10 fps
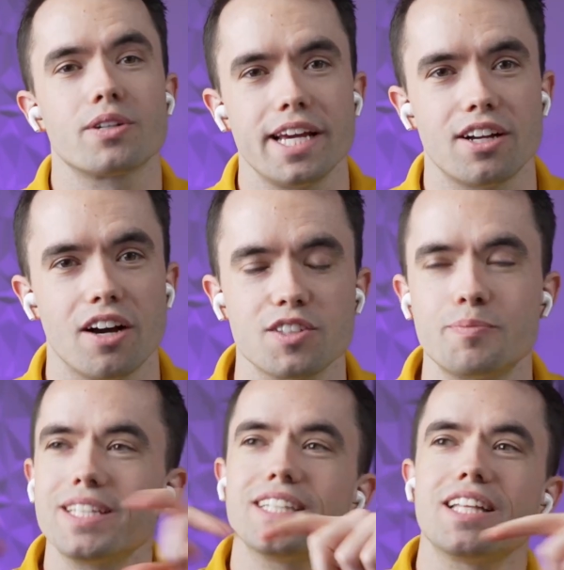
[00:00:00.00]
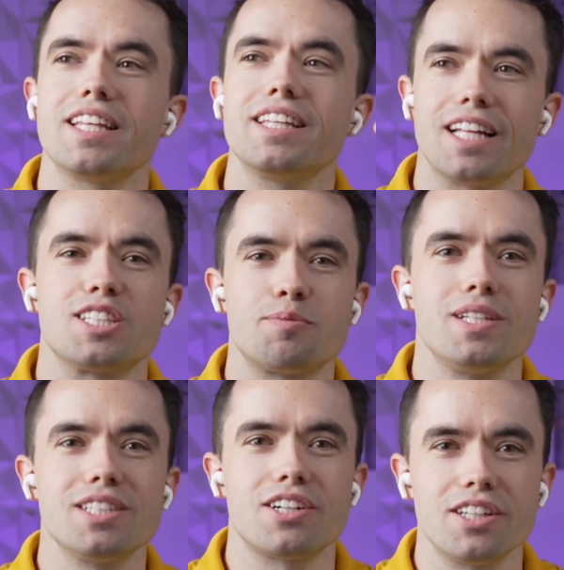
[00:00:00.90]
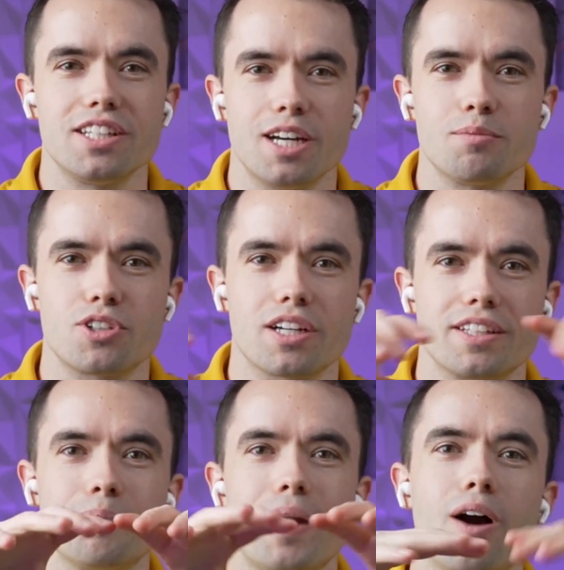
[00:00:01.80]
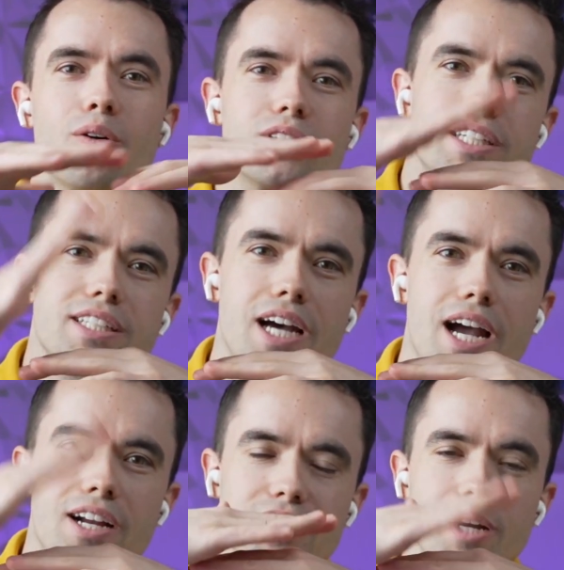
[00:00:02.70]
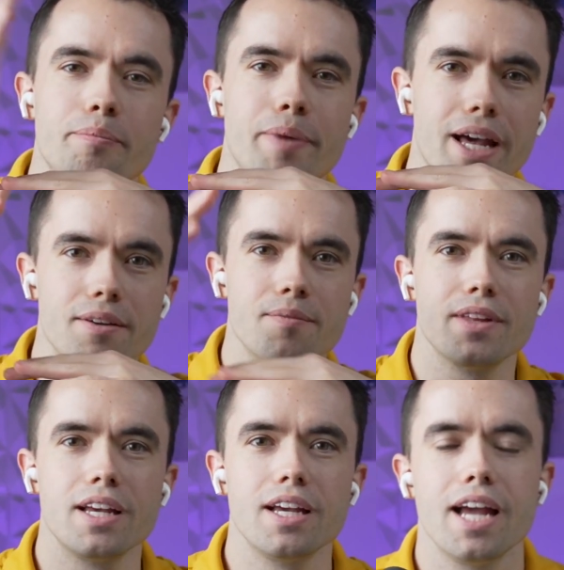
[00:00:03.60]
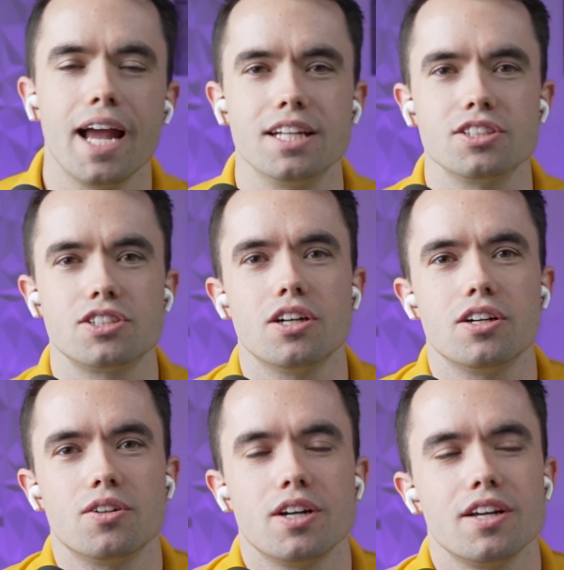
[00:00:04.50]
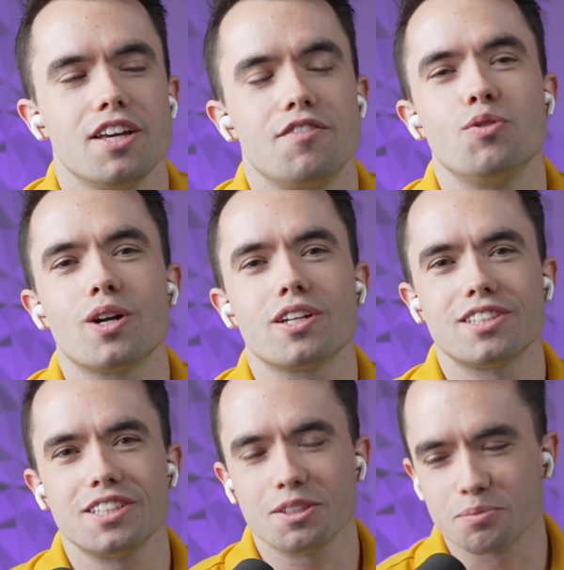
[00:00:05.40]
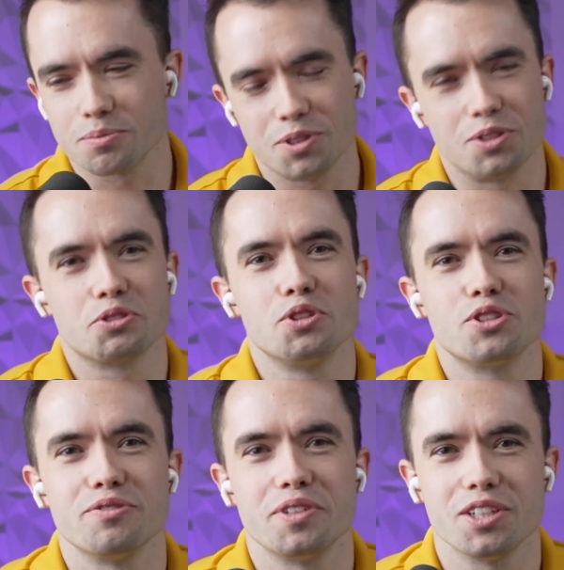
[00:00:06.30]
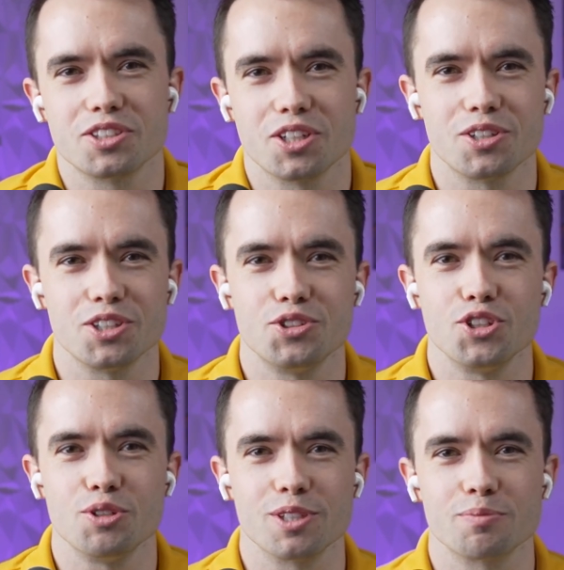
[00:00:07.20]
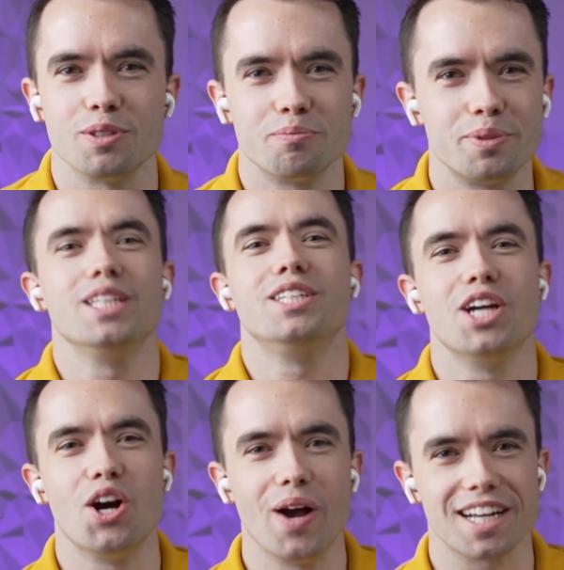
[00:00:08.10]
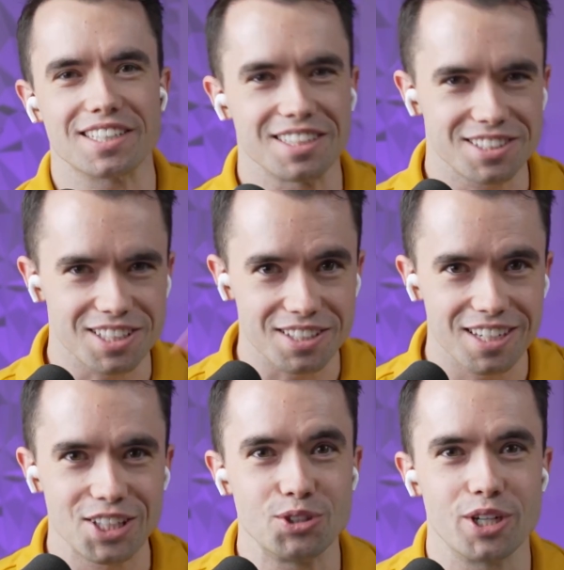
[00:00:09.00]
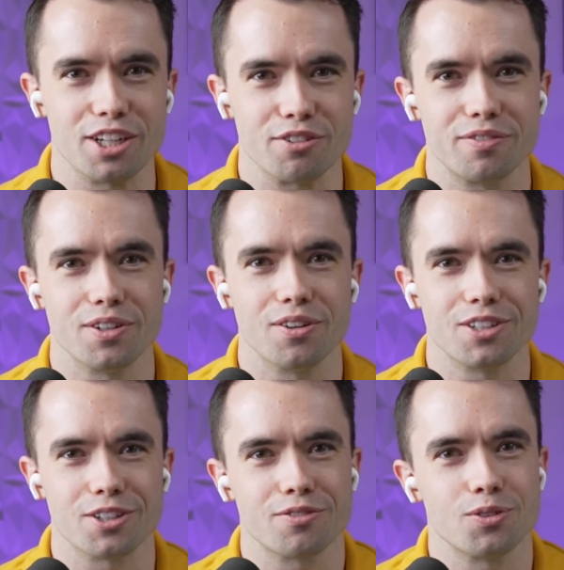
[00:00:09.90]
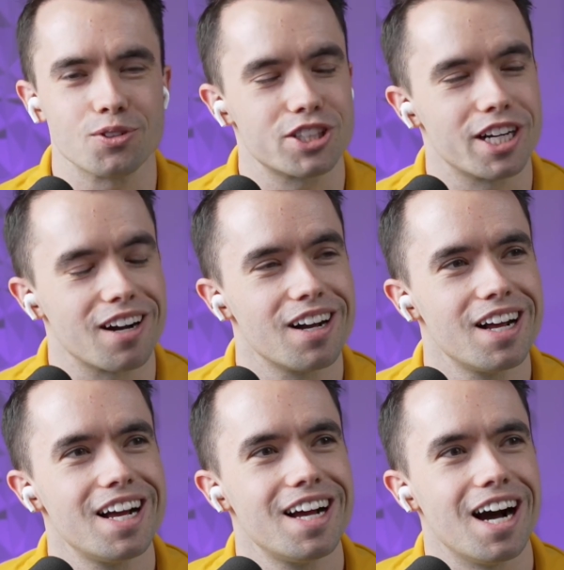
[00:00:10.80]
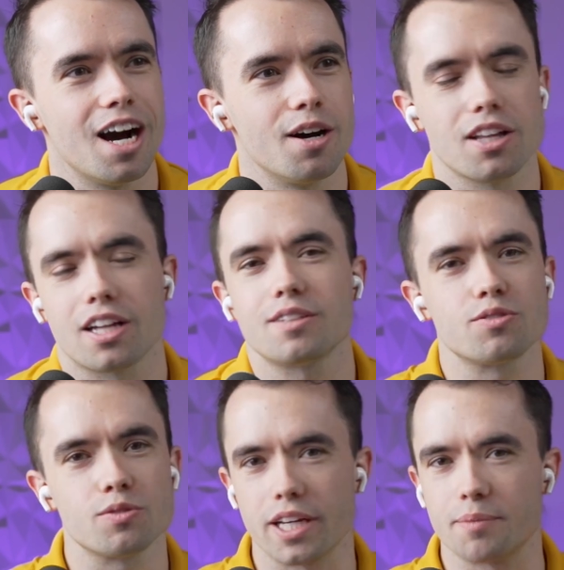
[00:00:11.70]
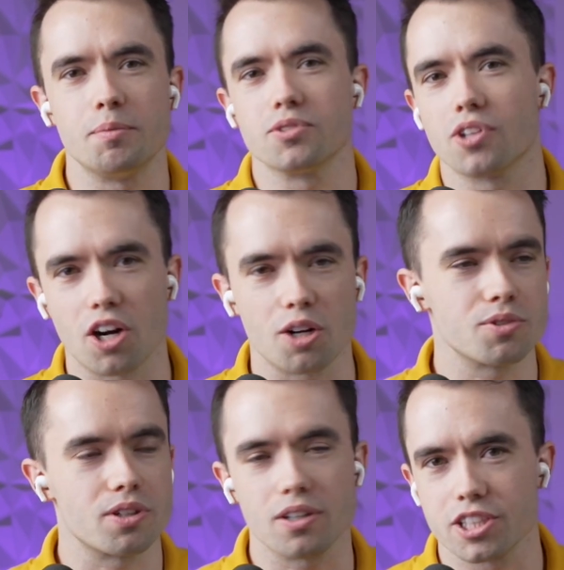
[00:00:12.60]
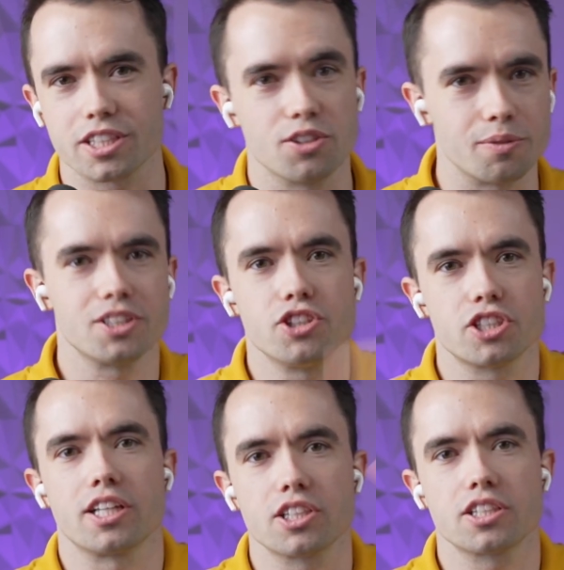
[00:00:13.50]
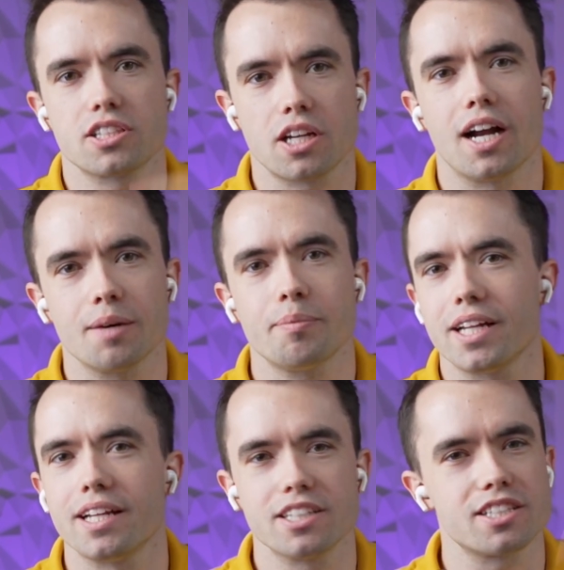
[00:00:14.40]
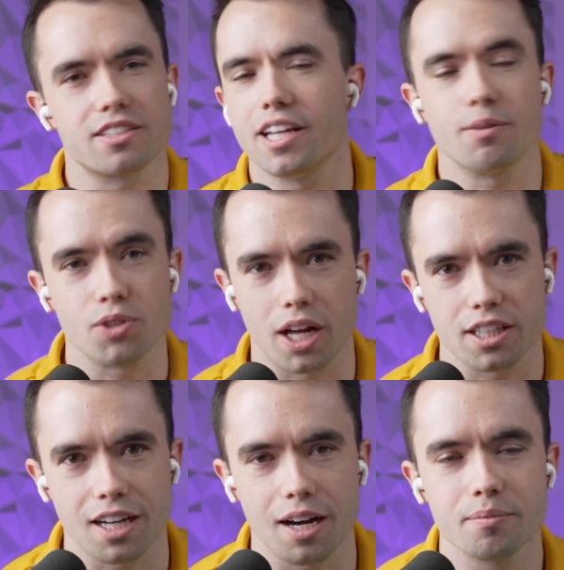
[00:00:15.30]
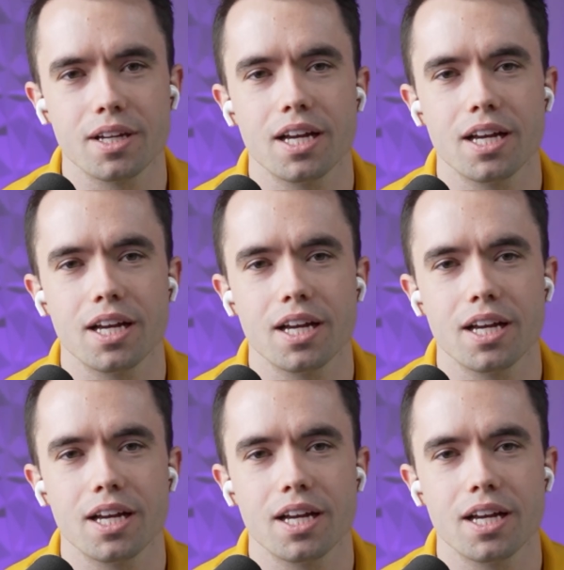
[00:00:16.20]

takeoff, it's basically the thing that spins underneath a dump truck that powers the entire dump bed. And so if you wanna see some, gruesome videos, go on YouTube and just put in PTO accidents, and you'll get your full share. A lot of times it will take people's arms or just kill them because you just get caught up in it, and it will not stop.